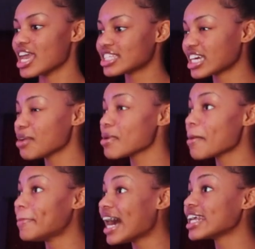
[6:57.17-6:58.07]
Milan, it's going to be Milan, a
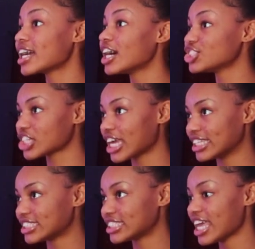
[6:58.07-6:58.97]
body contrast. You
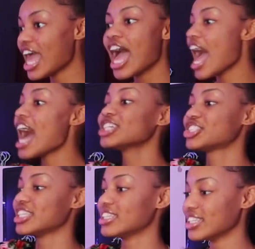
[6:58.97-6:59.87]
know I'm not going to.
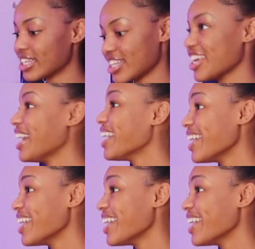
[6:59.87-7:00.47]
Milan, you know I'm not